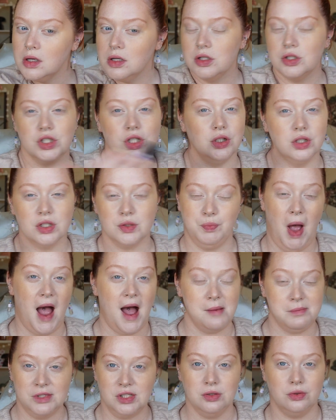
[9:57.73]
She looked
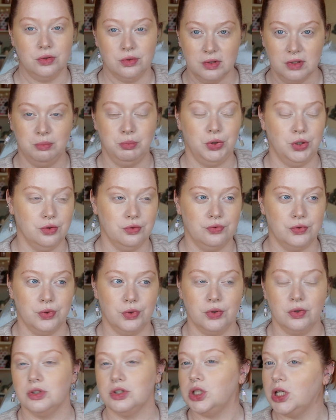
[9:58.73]
absolutely
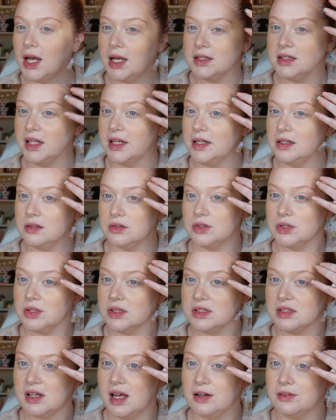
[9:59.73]
beautiful. She had lasers on
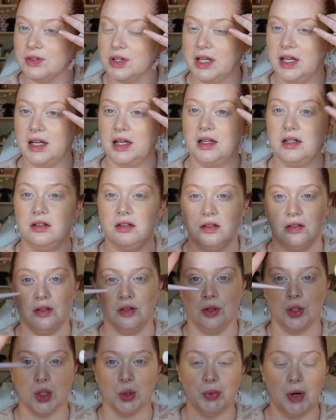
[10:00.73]
the side of her head and in
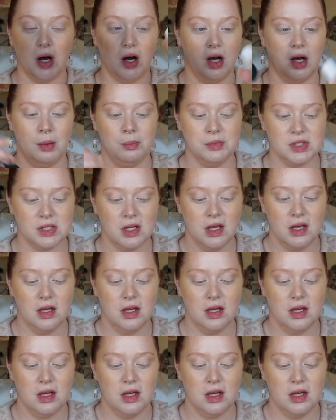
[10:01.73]
her palms.